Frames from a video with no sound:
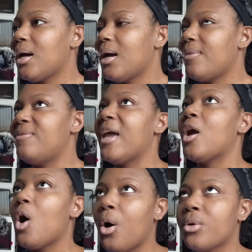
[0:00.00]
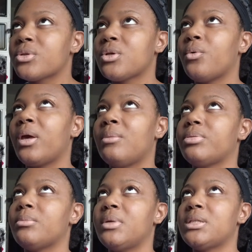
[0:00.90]
They also
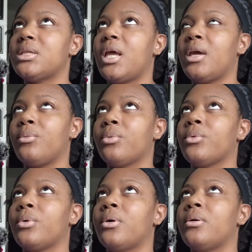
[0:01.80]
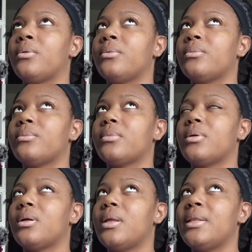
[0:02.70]
implemented a rule
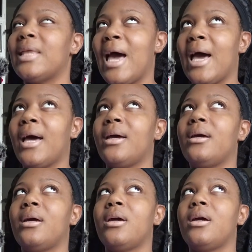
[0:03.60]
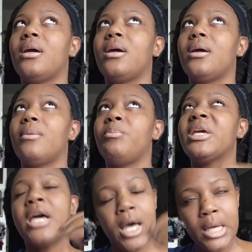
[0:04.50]
that,
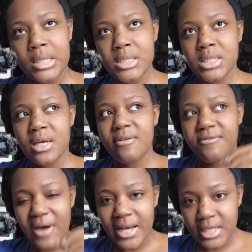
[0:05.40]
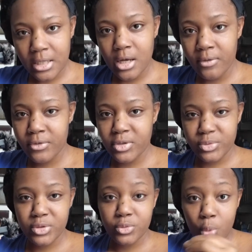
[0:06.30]
because finding coverage
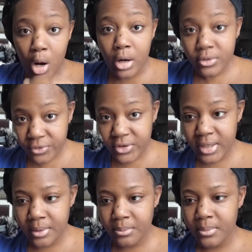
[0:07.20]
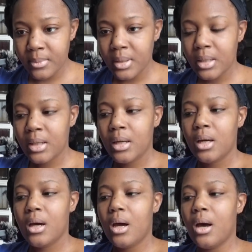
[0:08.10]
was too hard for them,
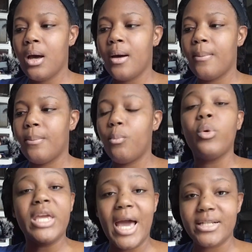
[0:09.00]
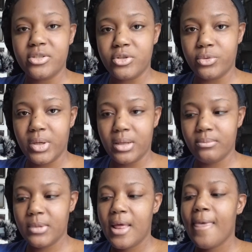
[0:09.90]
we had to do it.
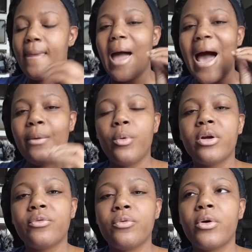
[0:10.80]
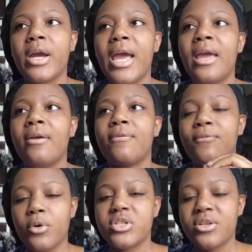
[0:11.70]
I work for a
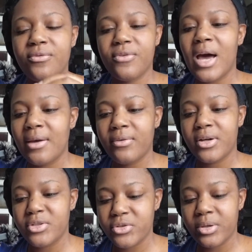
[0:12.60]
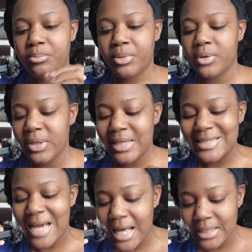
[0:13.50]
Fortune 500 billion
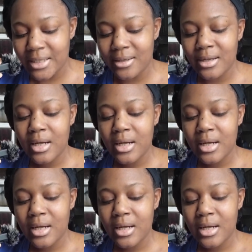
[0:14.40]
dollar